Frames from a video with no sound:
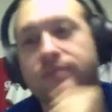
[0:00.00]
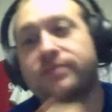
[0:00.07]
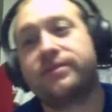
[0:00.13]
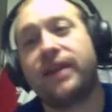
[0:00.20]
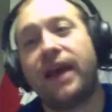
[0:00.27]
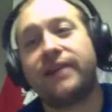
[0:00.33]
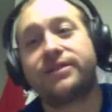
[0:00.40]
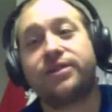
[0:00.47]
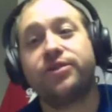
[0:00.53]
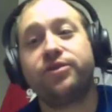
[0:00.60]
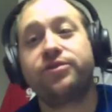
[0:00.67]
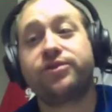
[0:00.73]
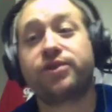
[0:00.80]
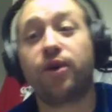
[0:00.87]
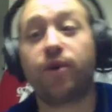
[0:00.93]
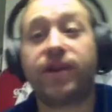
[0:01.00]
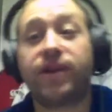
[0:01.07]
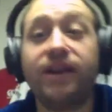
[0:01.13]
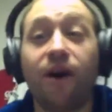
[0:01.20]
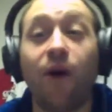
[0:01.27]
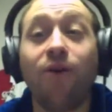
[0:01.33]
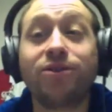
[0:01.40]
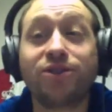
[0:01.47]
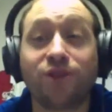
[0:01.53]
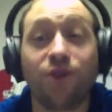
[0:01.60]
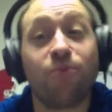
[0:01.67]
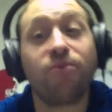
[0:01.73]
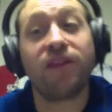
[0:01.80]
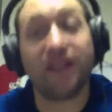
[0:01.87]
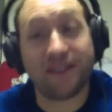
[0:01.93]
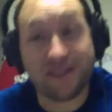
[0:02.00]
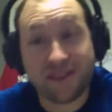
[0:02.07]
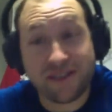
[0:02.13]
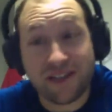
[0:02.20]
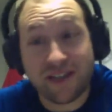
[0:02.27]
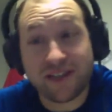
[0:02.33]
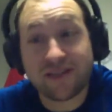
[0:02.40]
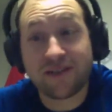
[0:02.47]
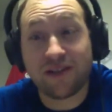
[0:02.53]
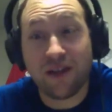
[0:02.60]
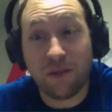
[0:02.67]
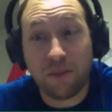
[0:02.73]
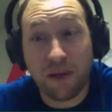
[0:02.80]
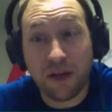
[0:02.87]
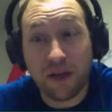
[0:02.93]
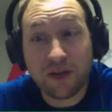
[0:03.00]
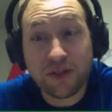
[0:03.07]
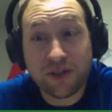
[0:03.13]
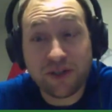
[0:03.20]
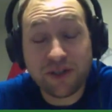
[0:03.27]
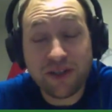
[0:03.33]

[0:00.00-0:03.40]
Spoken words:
That dude. So he also plays 6 a bunch,